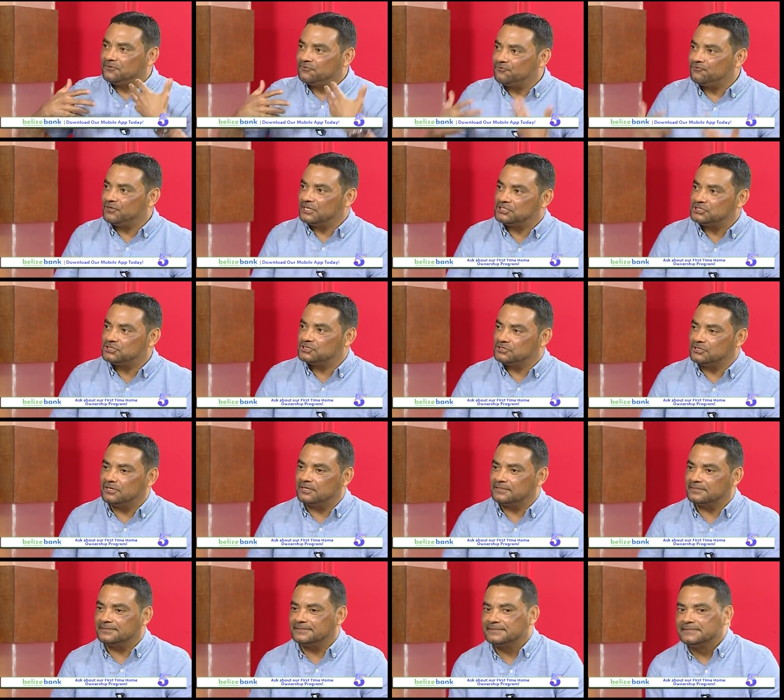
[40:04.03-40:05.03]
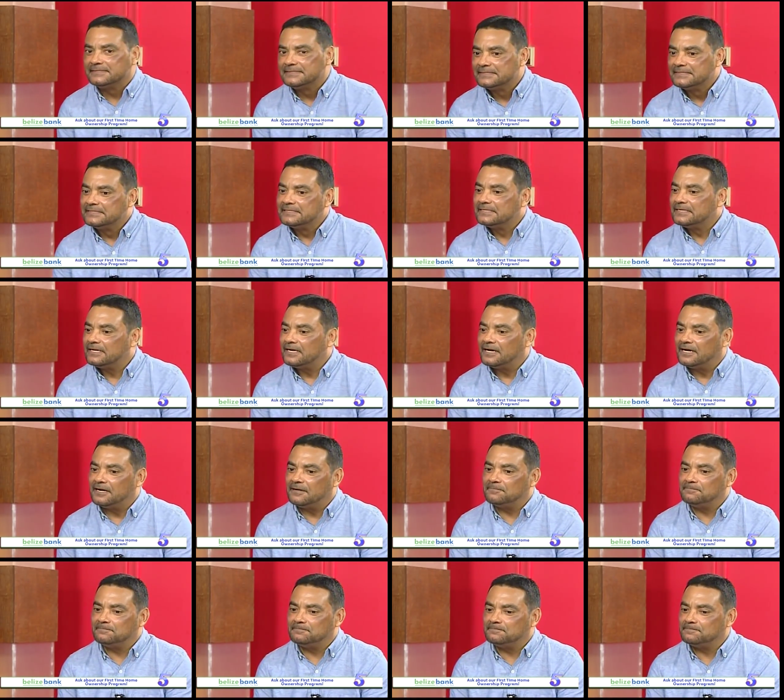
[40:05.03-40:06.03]
fresh start. Mm -hmm.
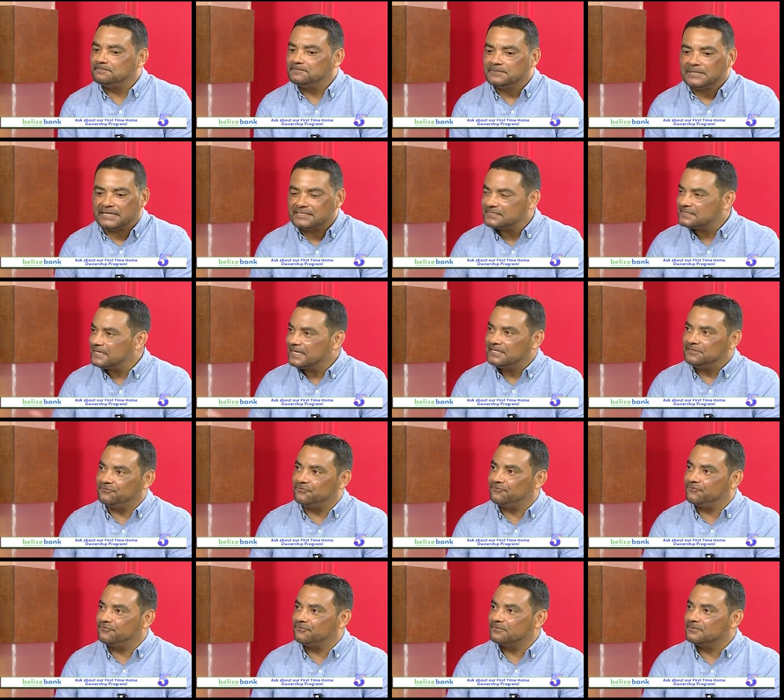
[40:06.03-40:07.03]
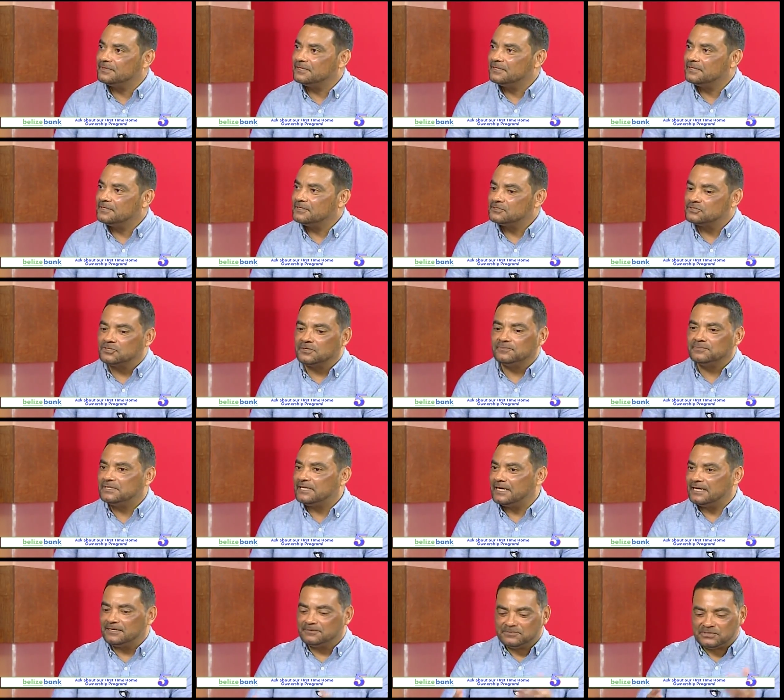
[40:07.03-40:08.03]
um, that's life. Yeah.
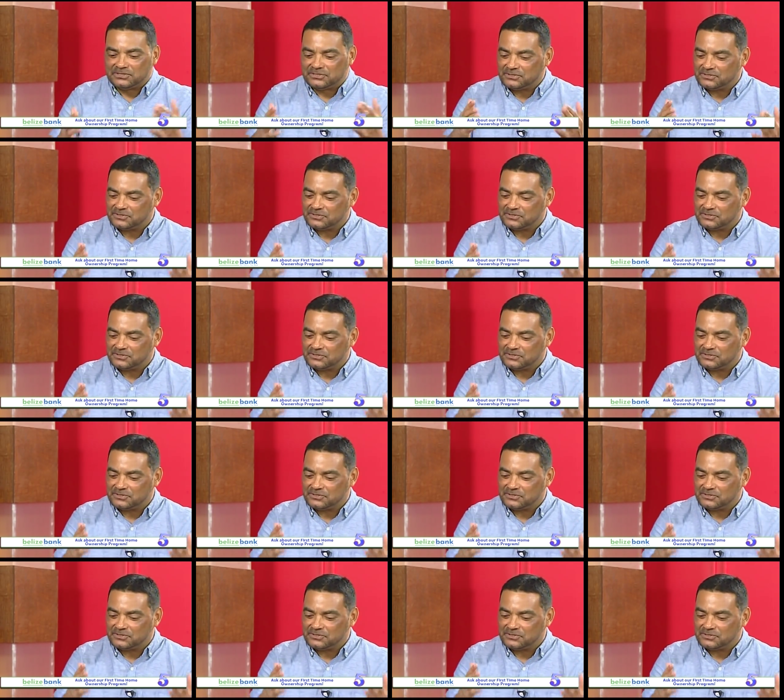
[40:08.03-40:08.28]
Sometimes